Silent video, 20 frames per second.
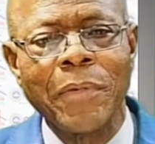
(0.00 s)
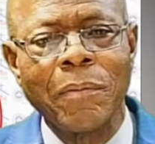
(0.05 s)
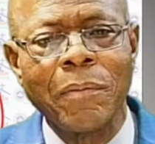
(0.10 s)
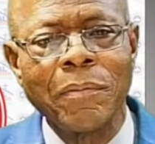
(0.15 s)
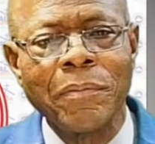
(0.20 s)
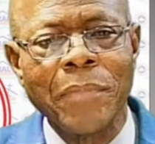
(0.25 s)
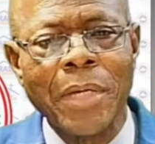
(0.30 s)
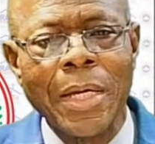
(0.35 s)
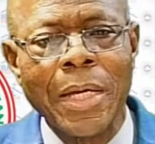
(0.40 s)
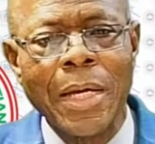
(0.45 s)

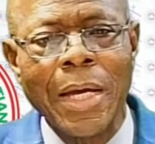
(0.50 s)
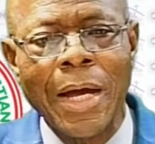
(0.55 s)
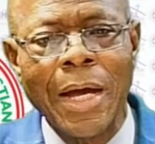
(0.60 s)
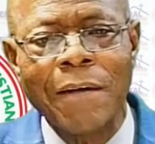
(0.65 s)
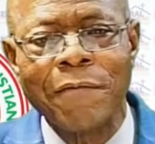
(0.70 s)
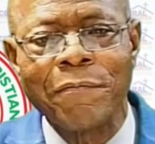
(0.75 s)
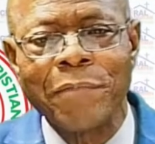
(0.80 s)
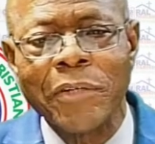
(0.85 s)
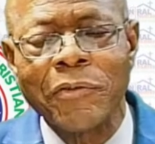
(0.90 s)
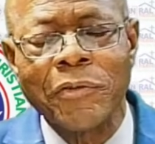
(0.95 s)
may
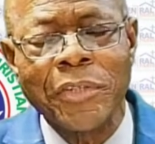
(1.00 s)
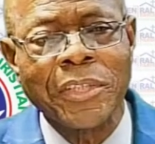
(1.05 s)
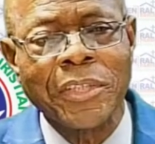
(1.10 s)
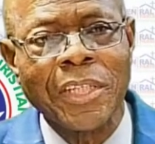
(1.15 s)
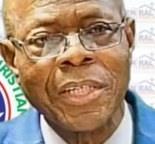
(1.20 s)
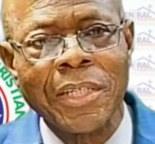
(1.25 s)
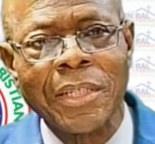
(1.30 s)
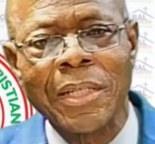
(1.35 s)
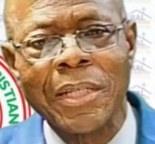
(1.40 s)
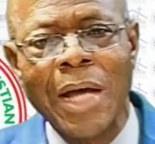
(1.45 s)
have been
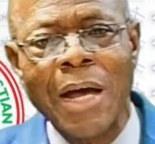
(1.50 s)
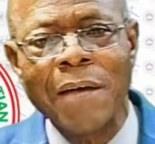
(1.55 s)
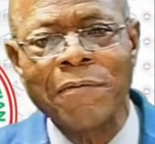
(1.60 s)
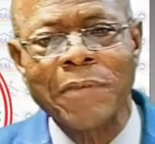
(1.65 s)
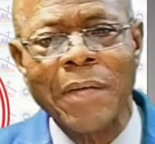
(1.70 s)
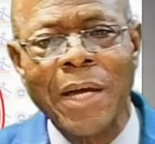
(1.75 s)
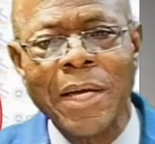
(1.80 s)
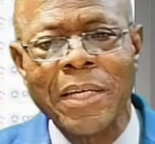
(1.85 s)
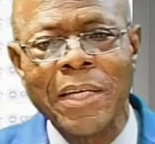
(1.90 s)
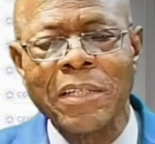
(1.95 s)
written
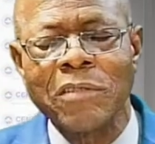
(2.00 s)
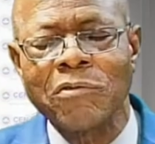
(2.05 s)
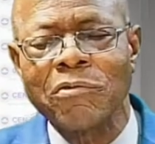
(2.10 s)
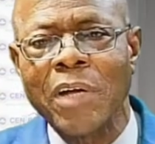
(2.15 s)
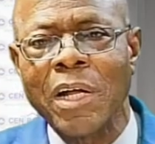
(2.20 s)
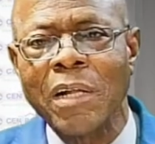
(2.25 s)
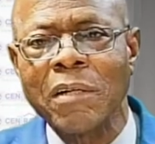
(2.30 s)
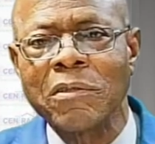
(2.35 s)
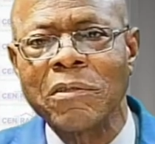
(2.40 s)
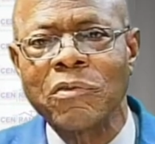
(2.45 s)
after
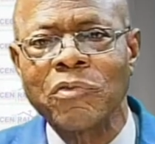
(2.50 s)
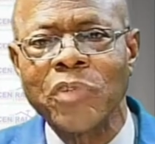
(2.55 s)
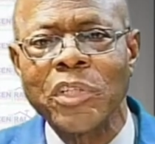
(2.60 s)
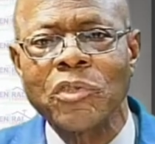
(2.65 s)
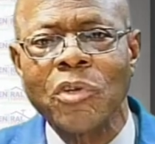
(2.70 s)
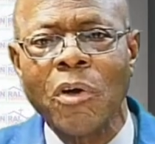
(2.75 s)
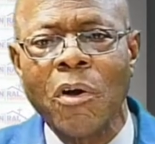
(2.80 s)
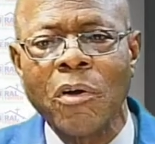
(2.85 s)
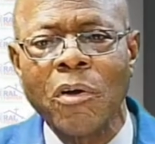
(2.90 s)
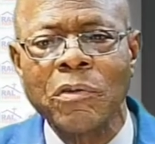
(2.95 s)
Israel's
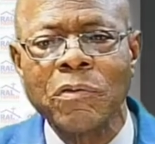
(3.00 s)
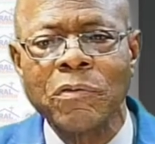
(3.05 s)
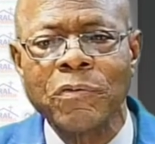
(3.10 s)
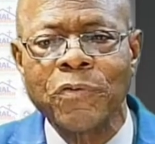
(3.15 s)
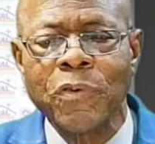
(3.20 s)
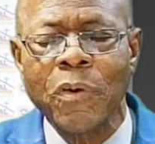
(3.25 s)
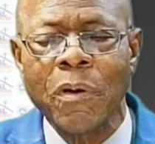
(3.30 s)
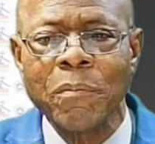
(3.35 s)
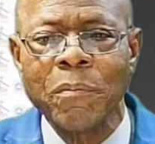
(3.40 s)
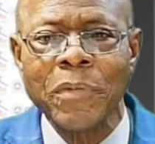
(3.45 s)
return
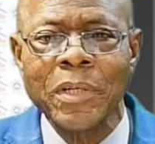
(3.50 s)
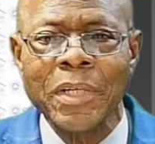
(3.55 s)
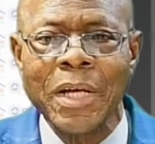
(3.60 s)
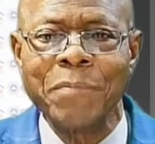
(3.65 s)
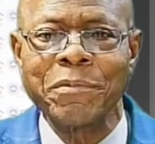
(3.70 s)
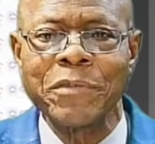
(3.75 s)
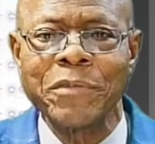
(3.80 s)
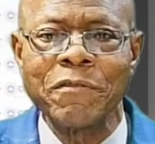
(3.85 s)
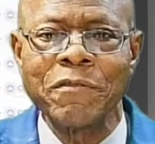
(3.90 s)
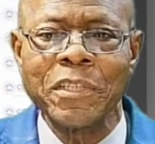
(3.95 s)
from
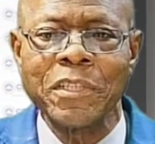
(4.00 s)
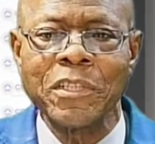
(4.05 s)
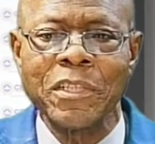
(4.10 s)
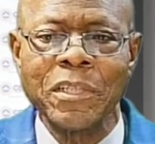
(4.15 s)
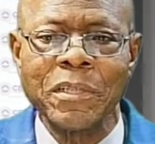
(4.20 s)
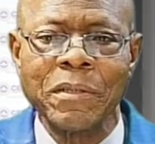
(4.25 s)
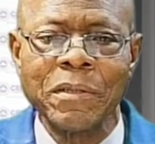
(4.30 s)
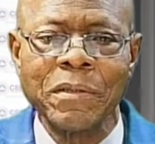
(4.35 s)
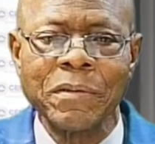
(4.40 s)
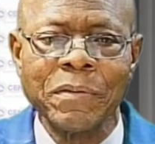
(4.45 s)
captivity.
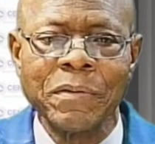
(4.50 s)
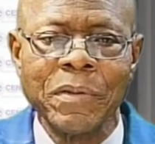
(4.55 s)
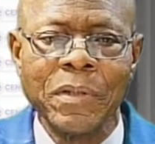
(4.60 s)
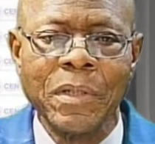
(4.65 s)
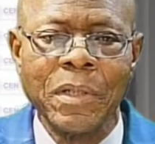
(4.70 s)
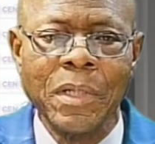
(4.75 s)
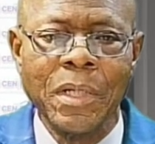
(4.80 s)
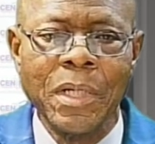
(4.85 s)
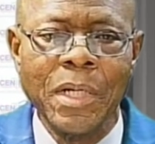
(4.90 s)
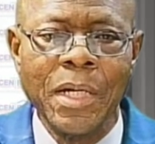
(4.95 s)

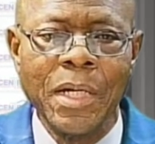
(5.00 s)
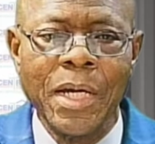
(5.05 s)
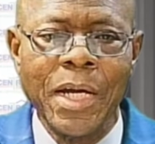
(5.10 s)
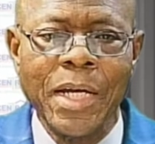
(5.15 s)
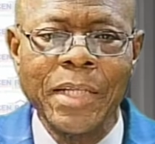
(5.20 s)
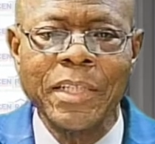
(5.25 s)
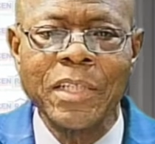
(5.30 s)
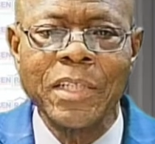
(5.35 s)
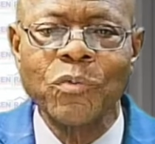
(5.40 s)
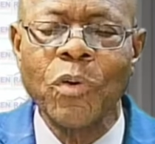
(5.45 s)

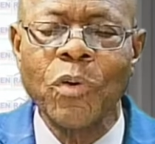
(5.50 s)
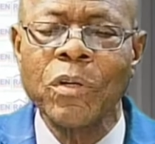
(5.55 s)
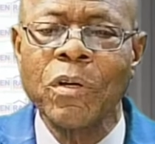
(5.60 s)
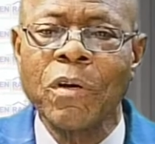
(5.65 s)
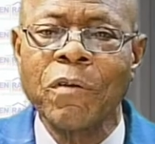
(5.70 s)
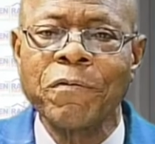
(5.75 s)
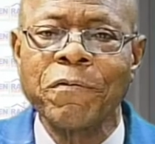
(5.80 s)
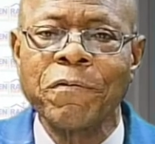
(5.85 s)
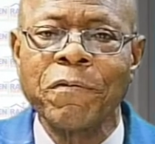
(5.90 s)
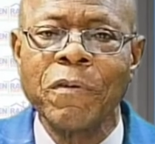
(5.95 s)
It is one
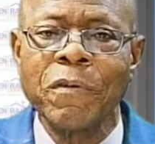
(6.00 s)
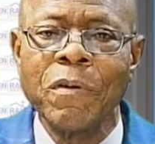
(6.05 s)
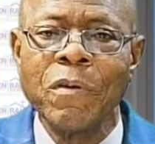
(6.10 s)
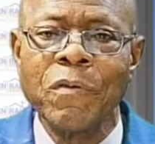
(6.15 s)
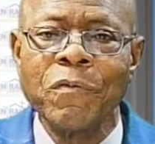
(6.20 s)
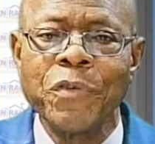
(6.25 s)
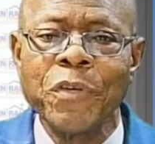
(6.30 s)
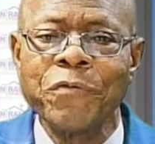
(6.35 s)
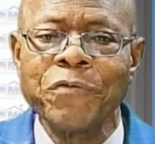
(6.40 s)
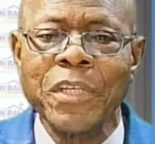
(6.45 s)
of
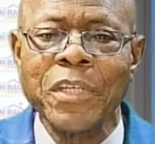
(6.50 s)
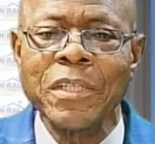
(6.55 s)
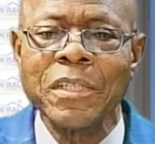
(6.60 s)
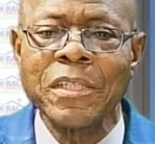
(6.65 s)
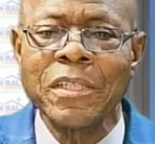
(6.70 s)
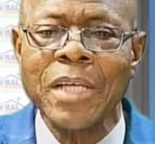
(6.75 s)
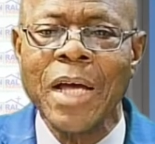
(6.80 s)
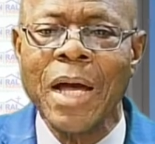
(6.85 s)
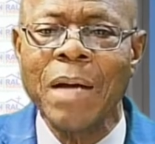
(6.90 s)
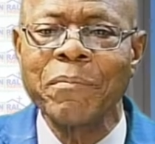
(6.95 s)
15
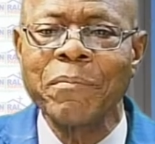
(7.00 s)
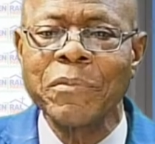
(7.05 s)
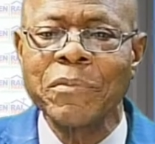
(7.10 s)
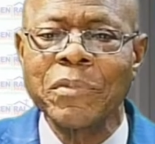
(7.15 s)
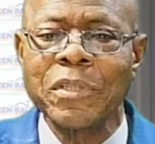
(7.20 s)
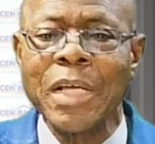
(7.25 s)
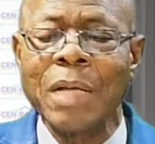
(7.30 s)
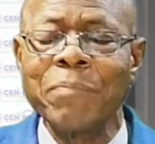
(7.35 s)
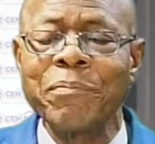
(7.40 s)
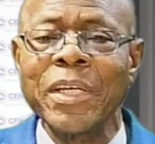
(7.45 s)
psalms
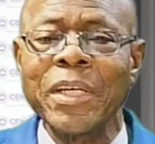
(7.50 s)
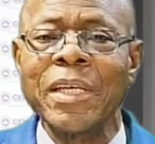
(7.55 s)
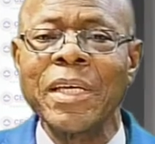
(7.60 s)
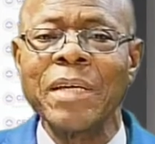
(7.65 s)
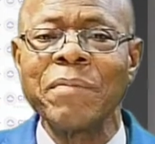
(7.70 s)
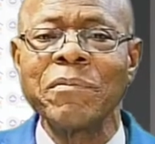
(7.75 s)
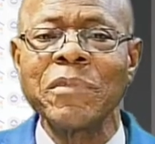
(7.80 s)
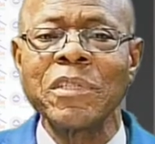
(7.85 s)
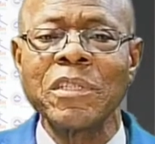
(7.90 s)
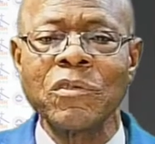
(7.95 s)
that
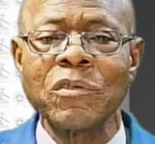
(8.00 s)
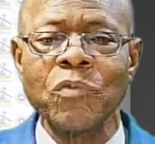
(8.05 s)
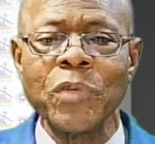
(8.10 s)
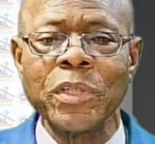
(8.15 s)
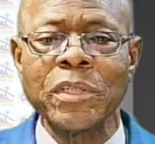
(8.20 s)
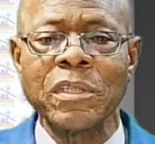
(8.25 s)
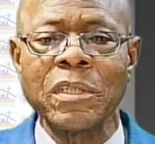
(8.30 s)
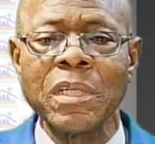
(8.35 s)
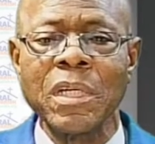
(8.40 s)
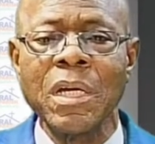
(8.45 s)
begins
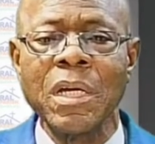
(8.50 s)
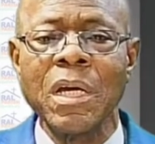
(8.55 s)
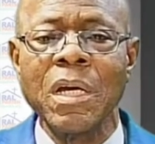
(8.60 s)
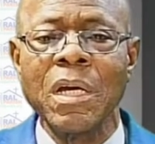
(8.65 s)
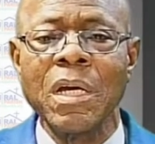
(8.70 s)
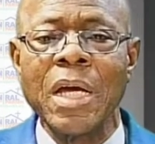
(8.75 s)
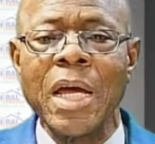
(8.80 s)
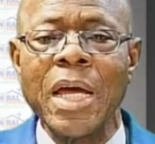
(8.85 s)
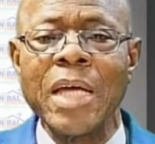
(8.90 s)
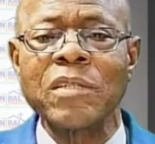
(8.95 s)
with
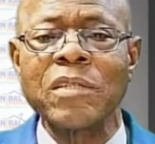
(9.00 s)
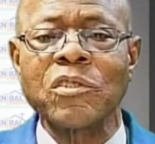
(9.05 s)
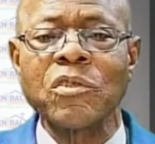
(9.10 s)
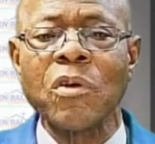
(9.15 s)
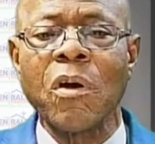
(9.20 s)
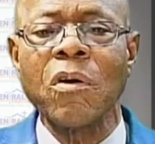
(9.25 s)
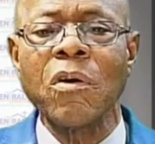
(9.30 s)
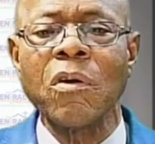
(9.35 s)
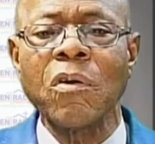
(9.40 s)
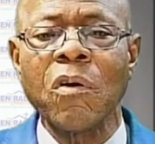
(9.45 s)
a
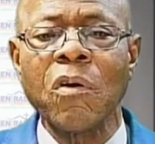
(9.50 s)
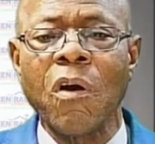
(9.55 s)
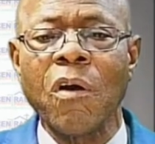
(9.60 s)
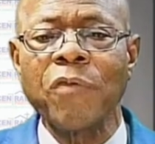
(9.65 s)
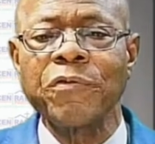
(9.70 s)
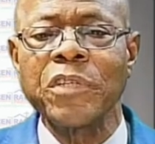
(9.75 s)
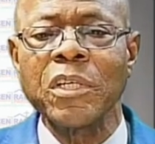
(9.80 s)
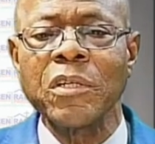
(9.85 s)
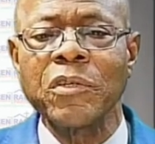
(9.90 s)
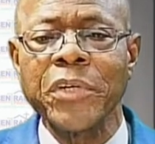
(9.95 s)
song
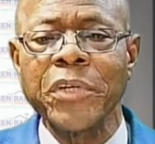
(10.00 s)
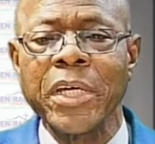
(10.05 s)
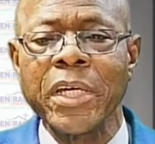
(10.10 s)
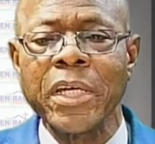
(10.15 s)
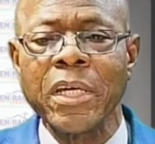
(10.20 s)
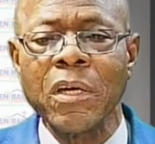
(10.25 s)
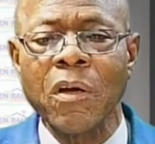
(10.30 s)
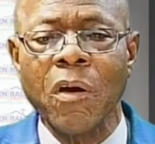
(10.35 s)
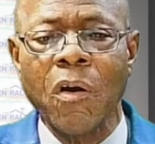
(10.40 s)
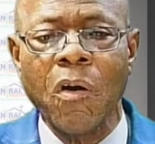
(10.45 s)
of
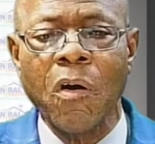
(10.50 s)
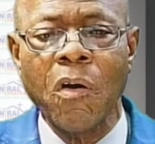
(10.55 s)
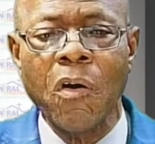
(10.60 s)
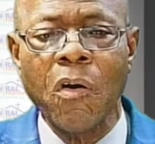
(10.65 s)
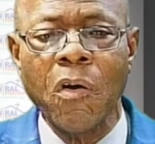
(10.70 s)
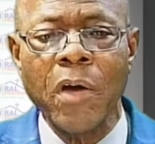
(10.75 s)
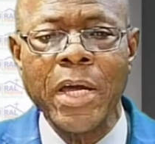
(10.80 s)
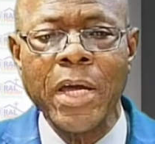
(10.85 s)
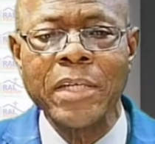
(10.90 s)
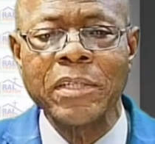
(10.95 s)
degree
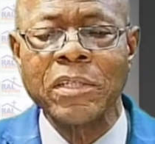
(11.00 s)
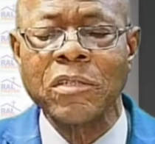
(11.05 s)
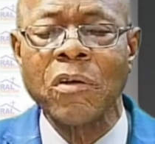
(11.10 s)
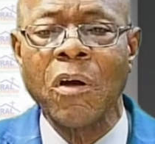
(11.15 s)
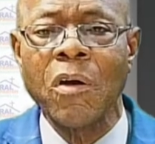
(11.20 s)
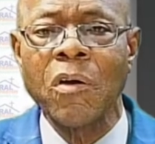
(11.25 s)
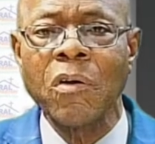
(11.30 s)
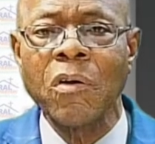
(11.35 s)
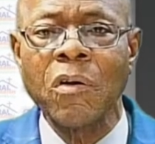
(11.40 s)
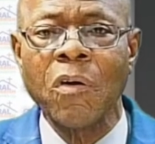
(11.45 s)
or a
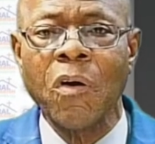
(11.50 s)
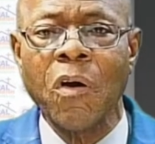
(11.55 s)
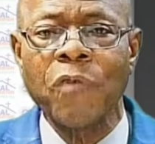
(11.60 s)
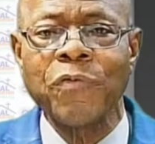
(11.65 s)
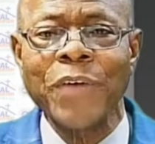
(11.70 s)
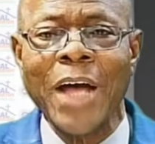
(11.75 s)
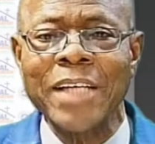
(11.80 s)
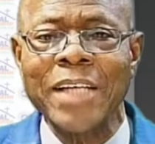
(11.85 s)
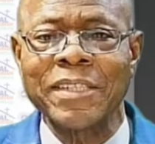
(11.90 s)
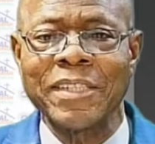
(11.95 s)
song of
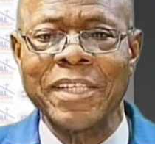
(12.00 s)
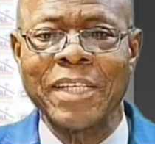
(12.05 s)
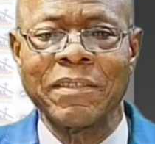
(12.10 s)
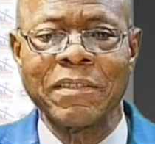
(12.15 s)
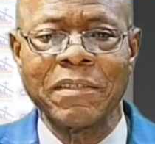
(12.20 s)
ascent.